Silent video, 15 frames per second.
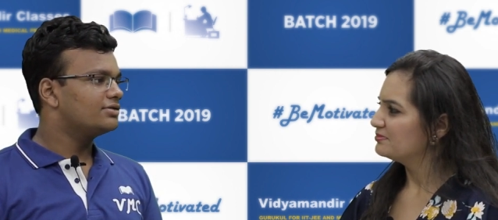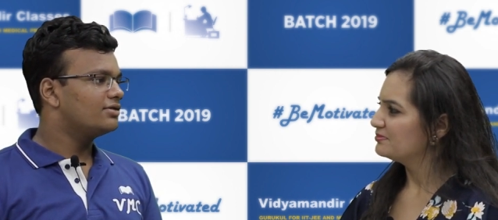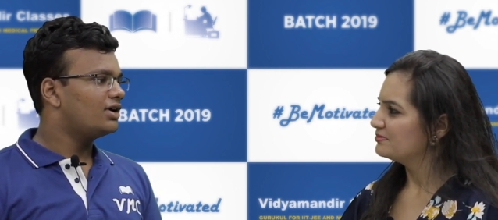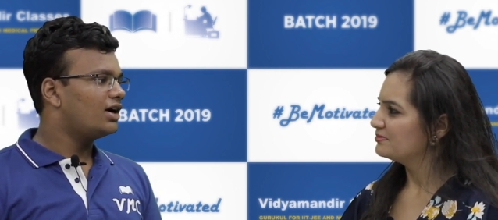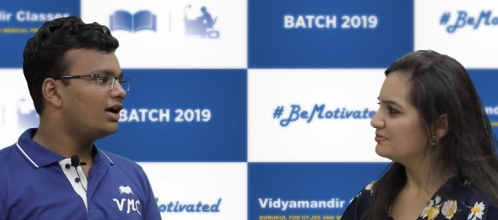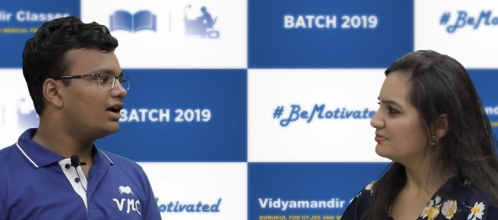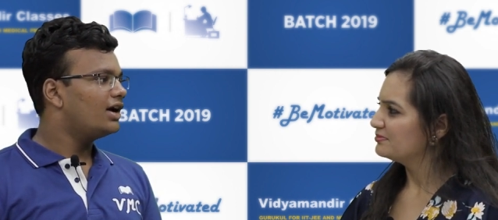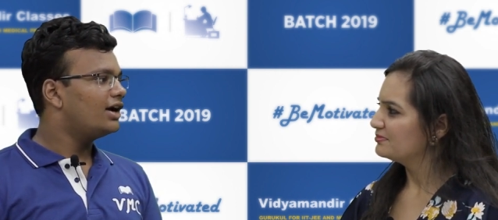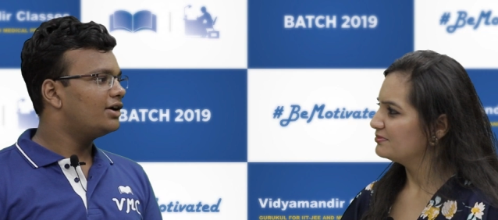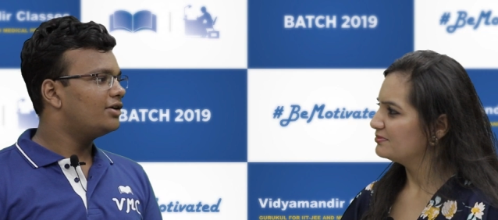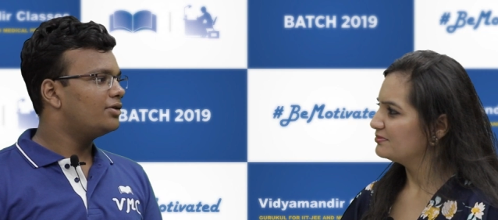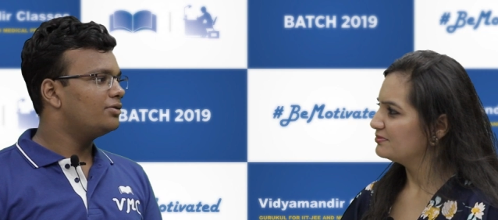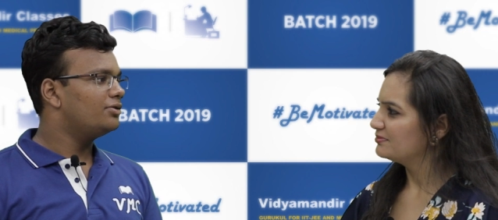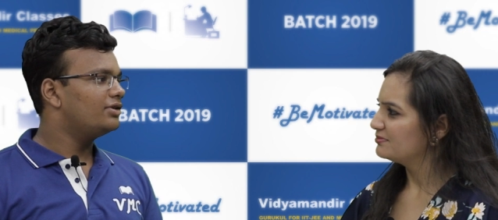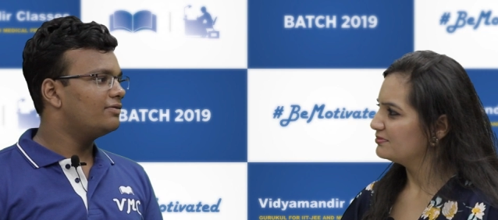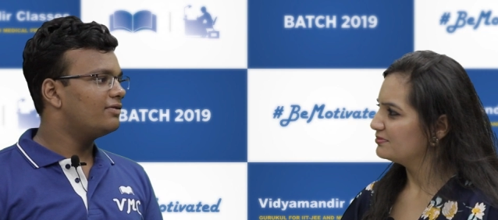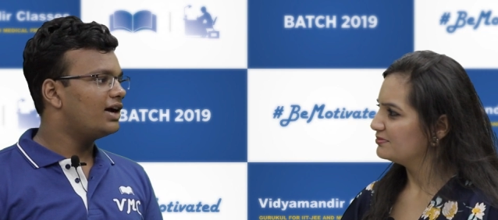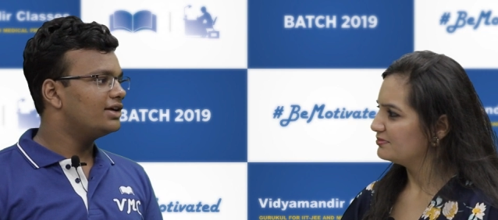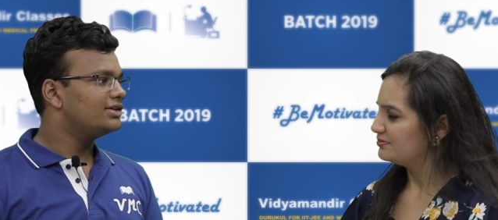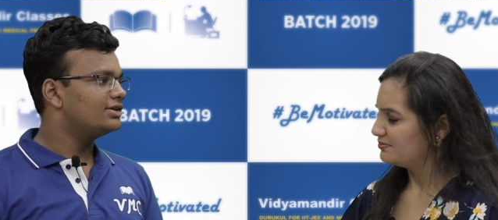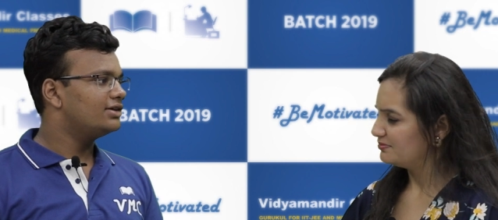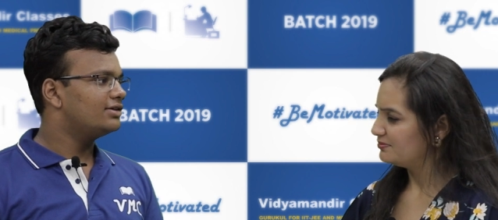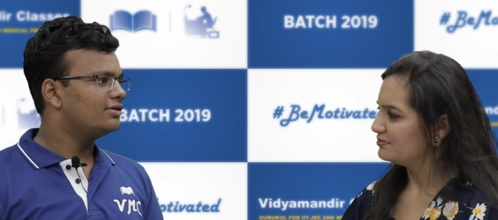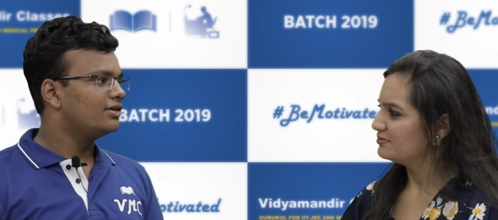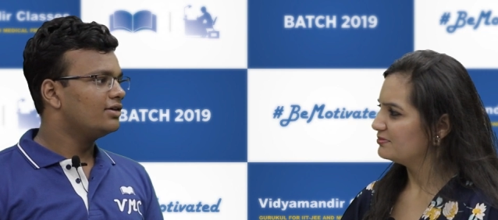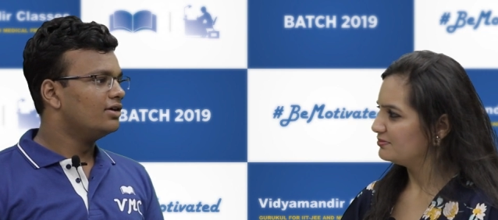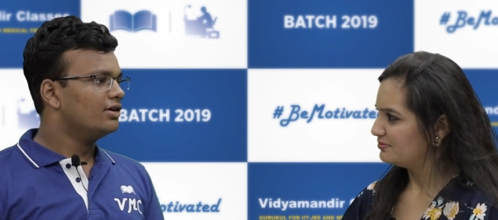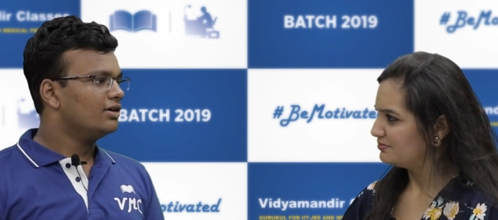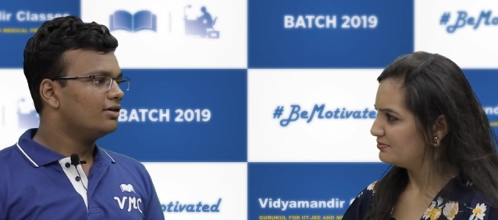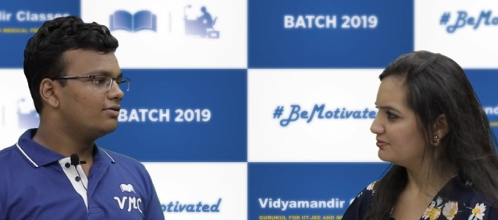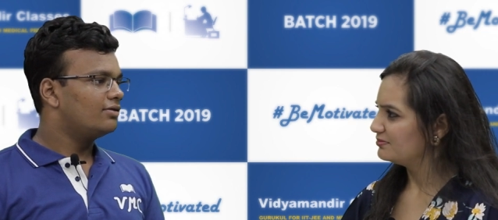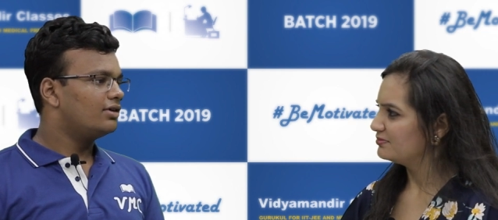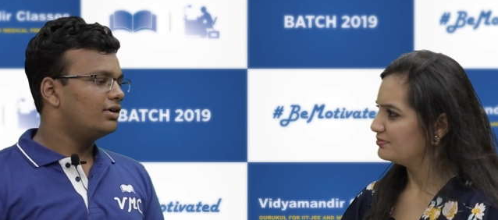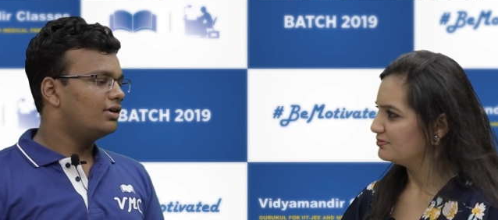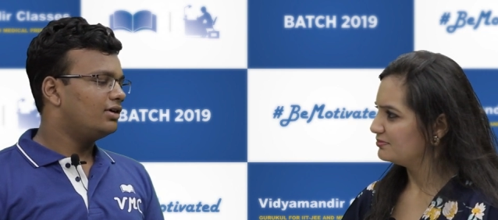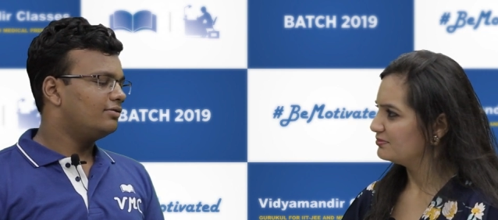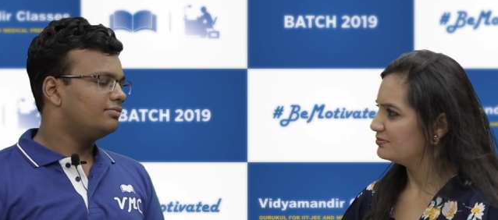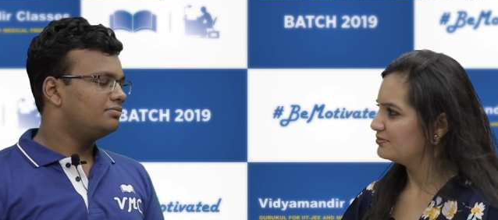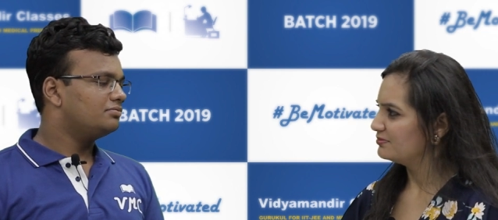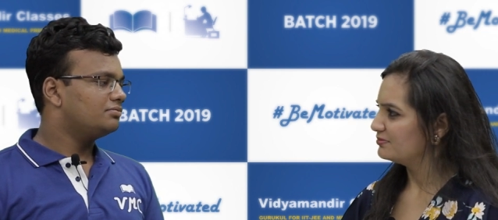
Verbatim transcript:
Speaker 1: so I had to revise it for